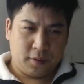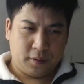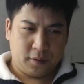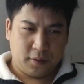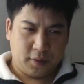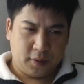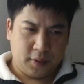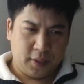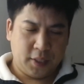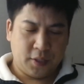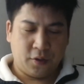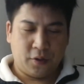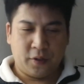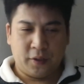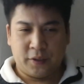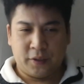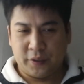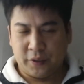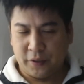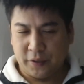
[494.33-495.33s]
in
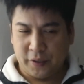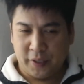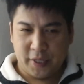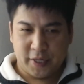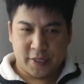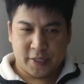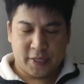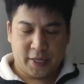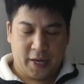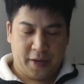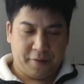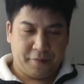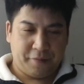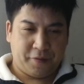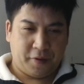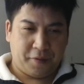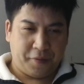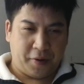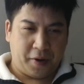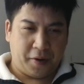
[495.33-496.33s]
order to escape
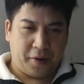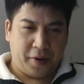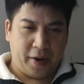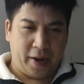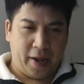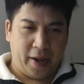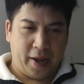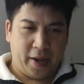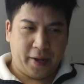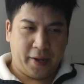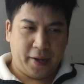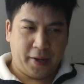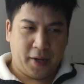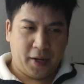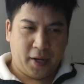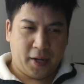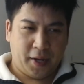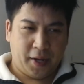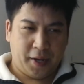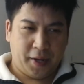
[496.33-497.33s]
from our
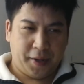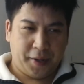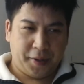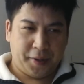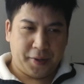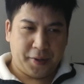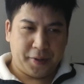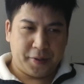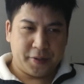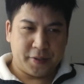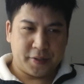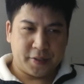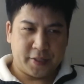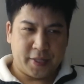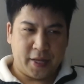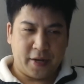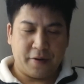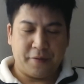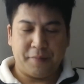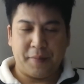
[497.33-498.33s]

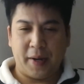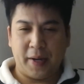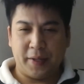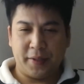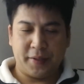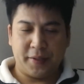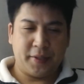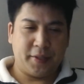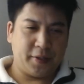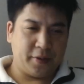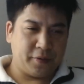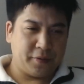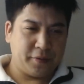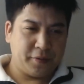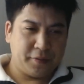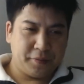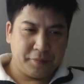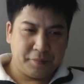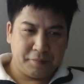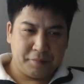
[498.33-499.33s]
state of mind.
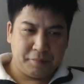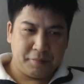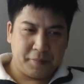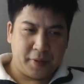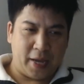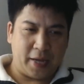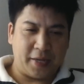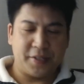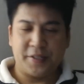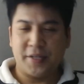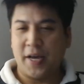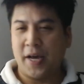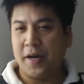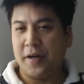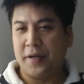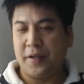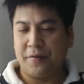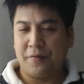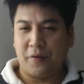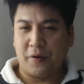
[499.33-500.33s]

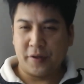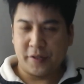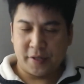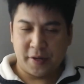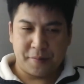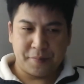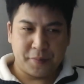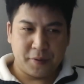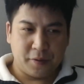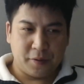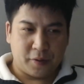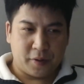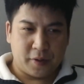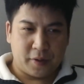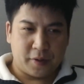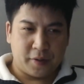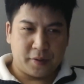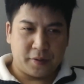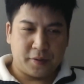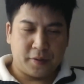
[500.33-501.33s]
Anxiety, for example, or